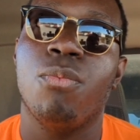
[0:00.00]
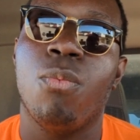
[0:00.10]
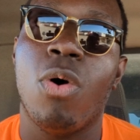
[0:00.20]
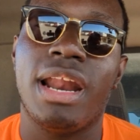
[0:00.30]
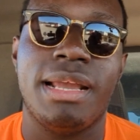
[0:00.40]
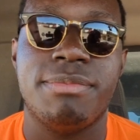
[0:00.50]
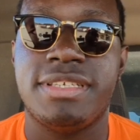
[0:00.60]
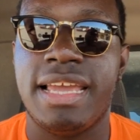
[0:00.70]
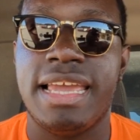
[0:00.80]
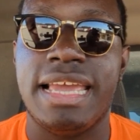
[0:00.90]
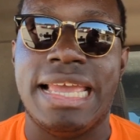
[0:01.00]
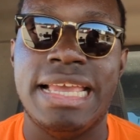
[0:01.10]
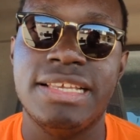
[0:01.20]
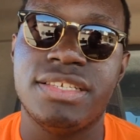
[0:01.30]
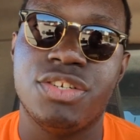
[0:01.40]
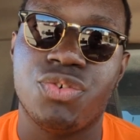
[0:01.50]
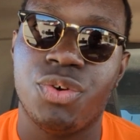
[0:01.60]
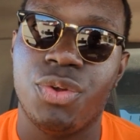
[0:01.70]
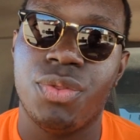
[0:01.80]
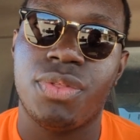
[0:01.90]
what I am saying is the
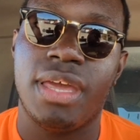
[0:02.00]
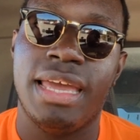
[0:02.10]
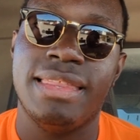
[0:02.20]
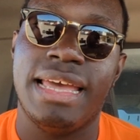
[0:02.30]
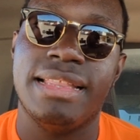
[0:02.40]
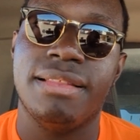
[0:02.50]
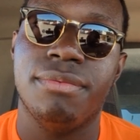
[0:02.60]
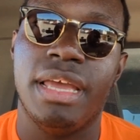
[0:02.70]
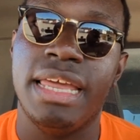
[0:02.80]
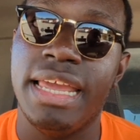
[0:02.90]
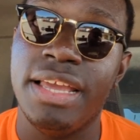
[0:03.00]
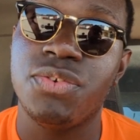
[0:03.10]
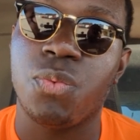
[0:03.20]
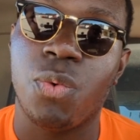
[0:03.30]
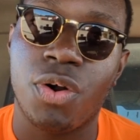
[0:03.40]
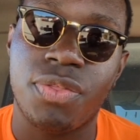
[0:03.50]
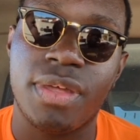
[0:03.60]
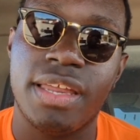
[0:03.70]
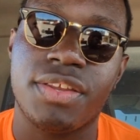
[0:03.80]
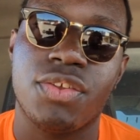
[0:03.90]
truth and that it is worth
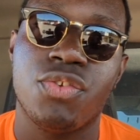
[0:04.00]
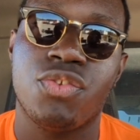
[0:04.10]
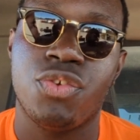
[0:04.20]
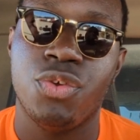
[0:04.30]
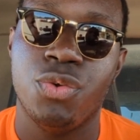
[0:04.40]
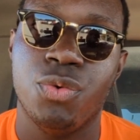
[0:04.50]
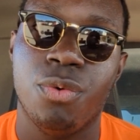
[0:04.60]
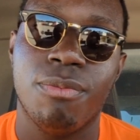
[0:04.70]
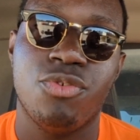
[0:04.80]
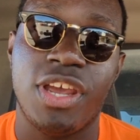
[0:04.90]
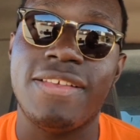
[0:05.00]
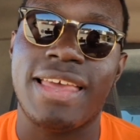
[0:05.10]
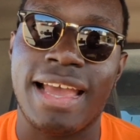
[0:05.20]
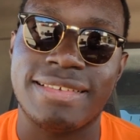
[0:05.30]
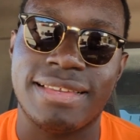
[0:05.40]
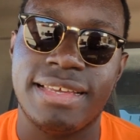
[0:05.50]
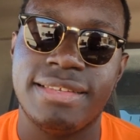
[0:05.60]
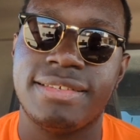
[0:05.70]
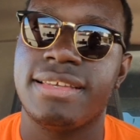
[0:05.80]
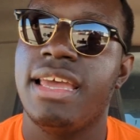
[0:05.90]
it to chase
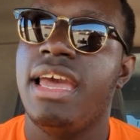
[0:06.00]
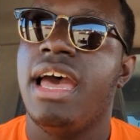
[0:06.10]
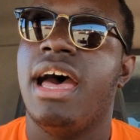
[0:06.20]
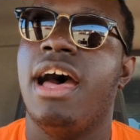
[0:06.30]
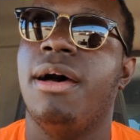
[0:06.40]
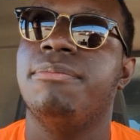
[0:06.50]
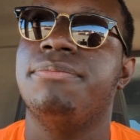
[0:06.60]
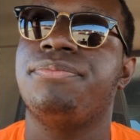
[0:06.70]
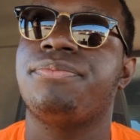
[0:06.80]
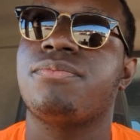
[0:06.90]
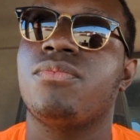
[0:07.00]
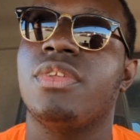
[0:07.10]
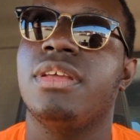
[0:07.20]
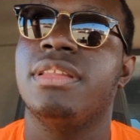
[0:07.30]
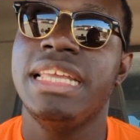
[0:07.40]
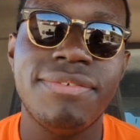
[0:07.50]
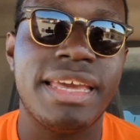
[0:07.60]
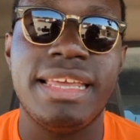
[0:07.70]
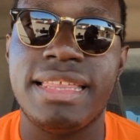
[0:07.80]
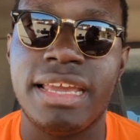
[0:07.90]
excellence. Um, leave
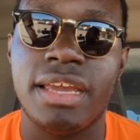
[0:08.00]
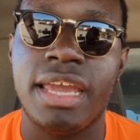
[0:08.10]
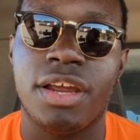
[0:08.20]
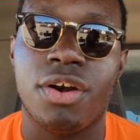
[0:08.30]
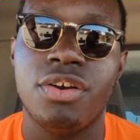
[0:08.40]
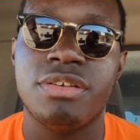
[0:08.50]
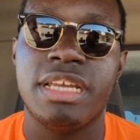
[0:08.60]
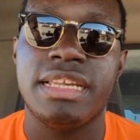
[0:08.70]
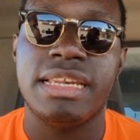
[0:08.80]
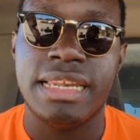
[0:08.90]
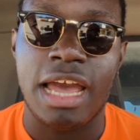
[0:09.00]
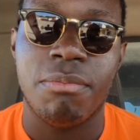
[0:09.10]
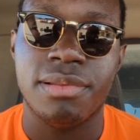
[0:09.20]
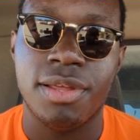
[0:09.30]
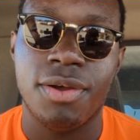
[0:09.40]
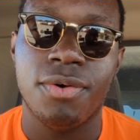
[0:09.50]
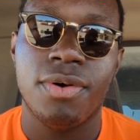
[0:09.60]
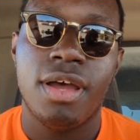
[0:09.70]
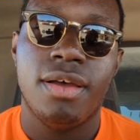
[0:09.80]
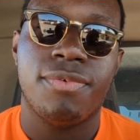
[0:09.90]
anything encouraging down below
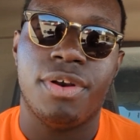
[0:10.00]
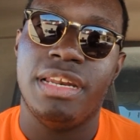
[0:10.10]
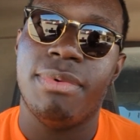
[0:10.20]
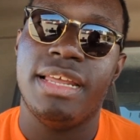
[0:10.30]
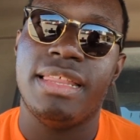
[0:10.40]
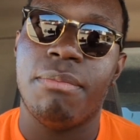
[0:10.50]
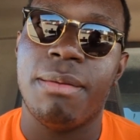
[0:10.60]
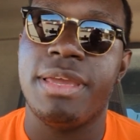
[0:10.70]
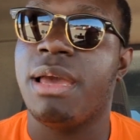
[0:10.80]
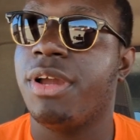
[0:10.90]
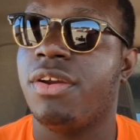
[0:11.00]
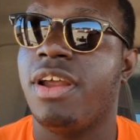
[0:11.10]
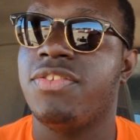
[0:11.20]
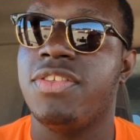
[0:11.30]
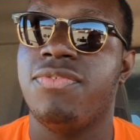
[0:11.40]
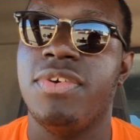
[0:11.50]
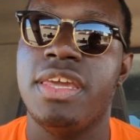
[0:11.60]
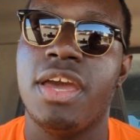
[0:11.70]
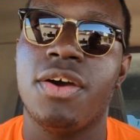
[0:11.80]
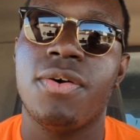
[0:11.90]
for anybody that might be coming across this
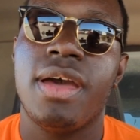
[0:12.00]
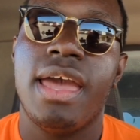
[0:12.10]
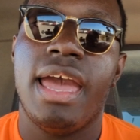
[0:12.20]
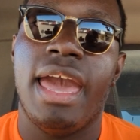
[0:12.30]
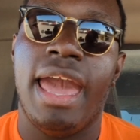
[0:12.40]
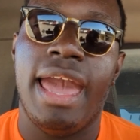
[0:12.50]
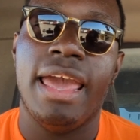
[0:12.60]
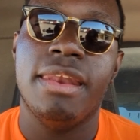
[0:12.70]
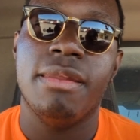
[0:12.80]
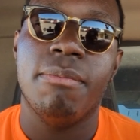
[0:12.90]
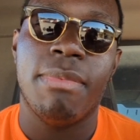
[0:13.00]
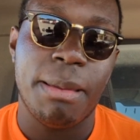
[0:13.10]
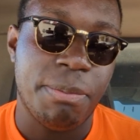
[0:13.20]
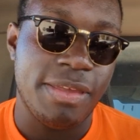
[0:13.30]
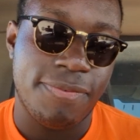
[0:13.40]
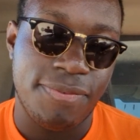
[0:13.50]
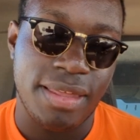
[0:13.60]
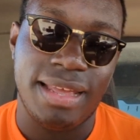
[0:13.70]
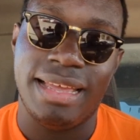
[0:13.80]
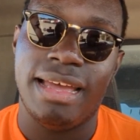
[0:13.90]
video and might be
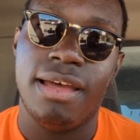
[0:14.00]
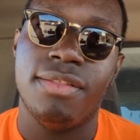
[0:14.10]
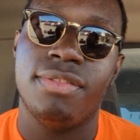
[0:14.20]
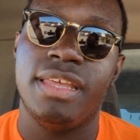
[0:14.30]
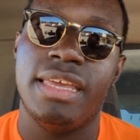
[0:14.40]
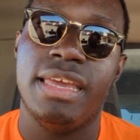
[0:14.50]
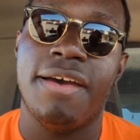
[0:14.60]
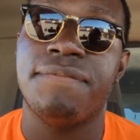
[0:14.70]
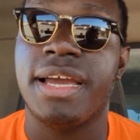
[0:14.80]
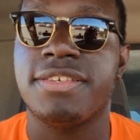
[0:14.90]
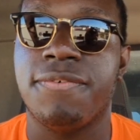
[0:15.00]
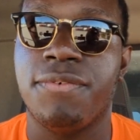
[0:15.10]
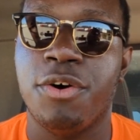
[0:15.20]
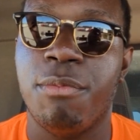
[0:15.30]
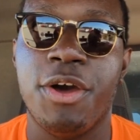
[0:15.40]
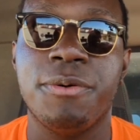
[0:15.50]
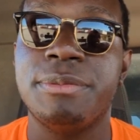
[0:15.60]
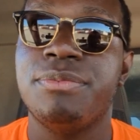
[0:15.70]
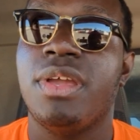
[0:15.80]
feeling the effects of FOMO.